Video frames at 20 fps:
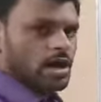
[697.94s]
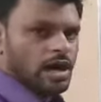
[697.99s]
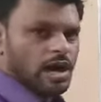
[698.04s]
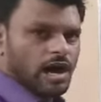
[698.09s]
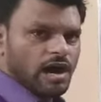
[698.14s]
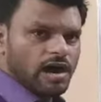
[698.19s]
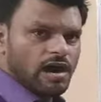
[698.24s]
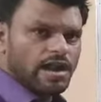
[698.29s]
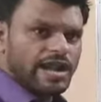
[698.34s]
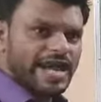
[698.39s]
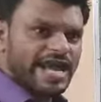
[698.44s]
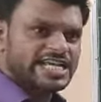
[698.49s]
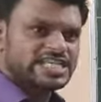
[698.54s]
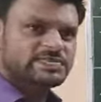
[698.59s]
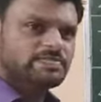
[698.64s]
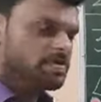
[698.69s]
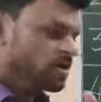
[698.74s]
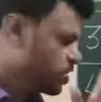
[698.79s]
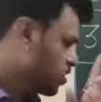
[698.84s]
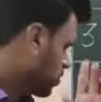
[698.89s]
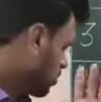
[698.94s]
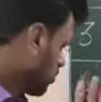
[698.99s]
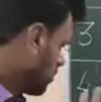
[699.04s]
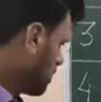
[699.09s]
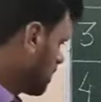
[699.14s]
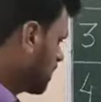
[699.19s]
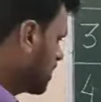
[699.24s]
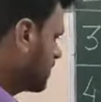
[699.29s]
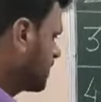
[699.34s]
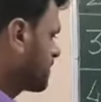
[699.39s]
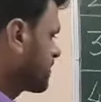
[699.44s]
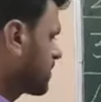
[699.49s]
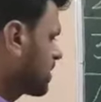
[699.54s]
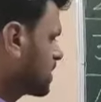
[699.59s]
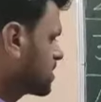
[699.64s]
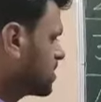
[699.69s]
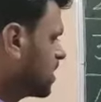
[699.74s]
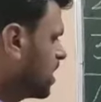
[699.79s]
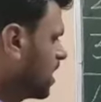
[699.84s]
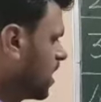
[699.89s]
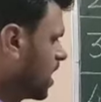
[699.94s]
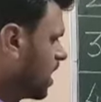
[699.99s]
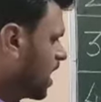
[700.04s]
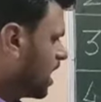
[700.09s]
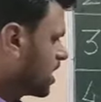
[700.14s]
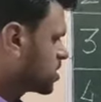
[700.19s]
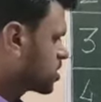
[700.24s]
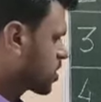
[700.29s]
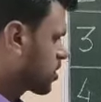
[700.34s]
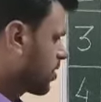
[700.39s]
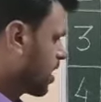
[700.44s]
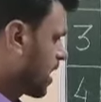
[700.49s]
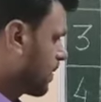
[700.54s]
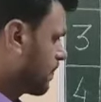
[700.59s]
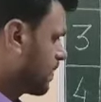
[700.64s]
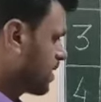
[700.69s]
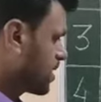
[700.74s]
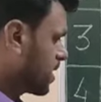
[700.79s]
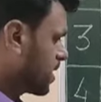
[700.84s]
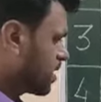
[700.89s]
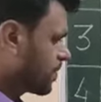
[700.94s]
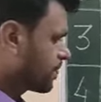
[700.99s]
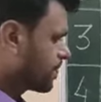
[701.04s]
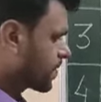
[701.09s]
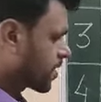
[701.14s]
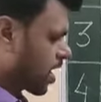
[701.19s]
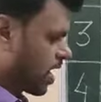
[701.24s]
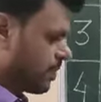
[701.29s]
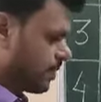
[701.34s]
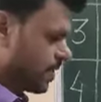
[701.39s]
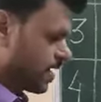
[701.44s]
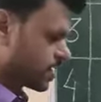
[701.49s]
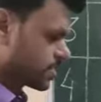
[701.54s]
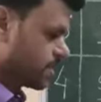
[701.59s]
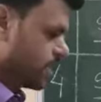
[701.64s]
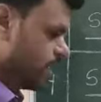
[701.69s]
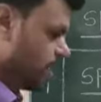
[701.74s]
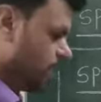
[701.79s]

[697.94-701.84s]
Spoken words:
or sp2d is a square planar complex.